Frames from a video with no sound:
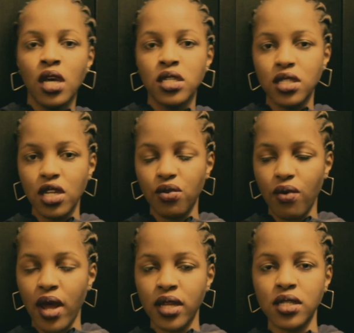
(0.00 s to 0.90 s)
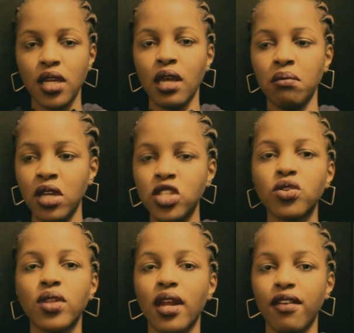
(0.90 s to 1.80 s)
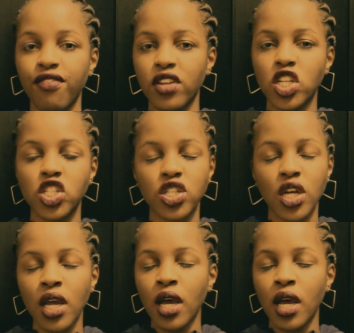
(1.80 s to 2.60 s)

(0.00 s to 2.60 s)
start writing, and make sure that I finish